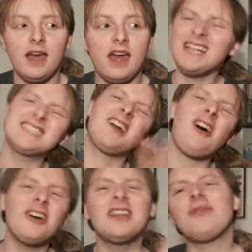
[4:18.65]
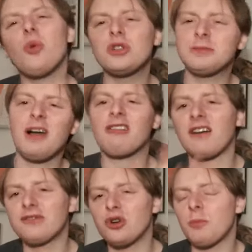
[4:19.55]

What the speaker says: it's kind of autobiographical,